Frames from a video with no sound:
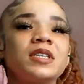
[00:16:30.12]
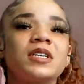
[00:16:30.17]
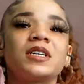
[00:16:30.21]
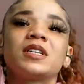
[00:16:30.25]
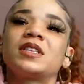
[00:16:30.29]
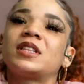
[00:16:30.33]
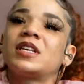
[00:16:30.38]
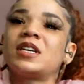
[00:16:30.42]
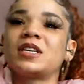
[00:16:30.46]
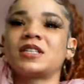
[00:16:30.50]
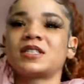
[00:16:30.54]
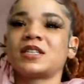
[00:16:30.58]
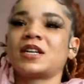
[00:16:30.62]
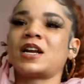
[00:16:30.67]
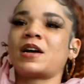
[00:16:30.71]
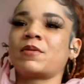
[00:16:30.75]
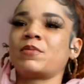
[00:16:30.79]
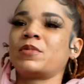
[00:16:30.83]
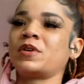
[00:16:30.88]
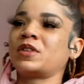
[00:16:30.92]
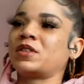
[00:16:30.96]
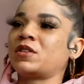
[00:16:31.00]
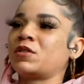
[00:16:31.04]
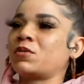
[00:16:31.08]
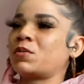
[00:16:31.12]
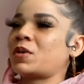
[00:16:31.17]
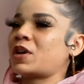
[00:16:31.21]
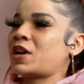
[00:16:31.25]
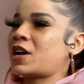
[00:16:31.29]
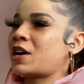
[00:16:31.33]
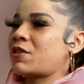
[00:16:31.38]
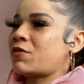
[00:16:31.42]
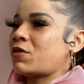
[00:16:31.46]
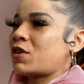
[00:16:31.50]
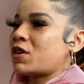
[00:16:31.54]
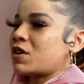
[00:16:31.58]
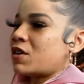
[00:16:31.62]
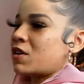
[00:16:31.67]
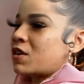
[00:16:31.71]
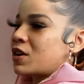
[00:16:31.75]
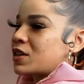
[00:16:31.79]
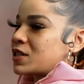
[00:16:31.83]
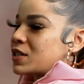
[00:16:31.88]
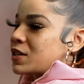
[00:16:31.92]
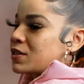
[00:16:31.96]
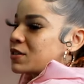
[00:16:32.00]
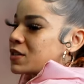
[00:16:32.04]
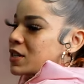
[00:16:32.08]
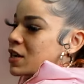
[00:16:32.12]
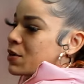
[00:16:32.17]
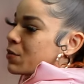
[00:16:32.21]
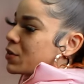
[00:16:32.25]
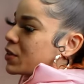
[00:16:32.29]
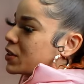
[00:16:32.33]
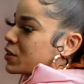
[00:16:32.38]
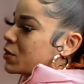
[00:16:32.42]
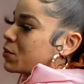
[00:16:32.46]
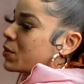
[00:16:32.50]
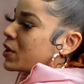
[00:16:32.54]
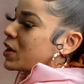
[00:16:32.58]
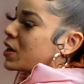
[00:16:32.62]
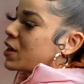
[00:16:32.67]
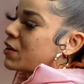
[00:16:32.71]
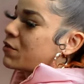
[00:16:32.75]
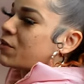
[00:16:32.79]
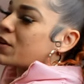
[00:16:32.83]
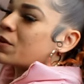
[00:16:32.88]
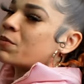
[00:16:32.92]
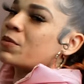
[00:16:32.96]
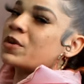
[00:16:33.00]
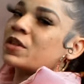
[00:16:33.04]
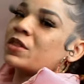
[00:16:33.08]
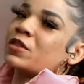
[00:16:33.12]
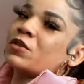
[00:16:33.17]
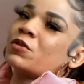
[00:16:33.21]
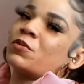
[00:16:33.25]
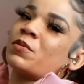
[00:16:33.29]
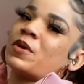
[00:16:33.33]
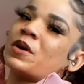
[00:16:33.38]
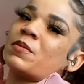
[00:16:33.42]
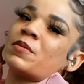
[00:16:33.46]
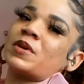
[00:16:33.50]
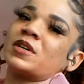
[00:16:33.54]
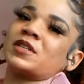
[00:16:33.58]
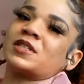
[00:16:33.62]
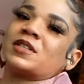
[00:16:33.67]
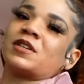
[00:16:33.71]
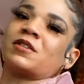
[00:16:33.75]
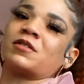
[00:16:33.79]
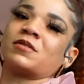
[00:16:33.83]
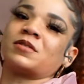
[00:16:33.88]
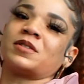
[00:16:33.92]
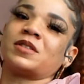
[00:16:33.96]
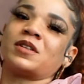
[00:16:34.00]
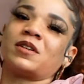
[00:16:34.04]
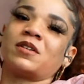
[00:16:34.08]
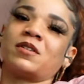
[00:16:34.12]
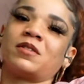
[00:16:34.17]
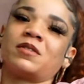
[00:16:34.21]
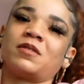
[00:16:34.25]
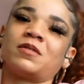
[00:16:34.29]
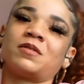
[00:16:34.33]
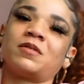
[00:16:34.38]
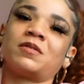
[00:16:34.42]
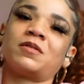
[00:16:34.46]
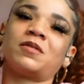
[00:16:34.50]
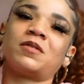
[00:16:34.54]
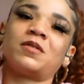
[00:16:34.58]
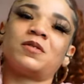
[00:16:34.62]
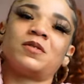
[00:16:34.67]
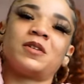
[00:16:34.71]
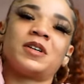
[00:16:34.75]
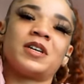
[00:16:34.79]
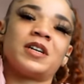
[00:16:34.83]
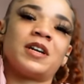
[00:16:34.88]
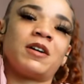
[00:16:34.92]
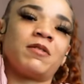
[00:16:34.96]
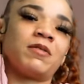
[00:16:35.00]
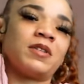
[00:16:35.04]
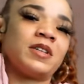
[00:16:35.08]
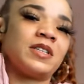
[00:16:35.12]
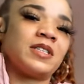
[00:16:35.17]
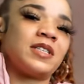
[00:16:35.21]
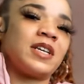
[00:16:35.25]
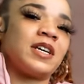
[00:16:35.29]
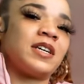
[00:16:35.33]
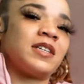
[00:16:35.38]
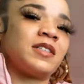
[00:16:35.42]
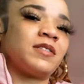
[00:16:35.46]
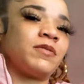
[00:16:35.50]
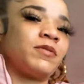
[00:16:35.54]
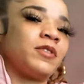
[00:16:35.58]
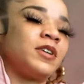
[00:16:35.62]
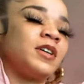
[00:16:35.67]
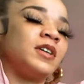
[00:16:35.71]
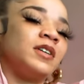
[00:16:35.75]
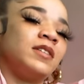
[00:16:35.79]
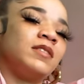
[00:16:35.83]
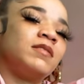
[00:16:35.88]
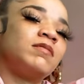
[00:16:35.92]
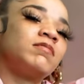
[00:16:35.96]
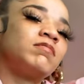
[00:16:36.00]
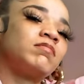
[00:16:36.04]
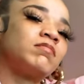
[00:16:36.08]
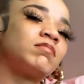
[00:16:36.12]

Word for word: of the things that I've been through my life, all the hard times that I've been through my life, I've been through by myself. So who can I really say is a friend?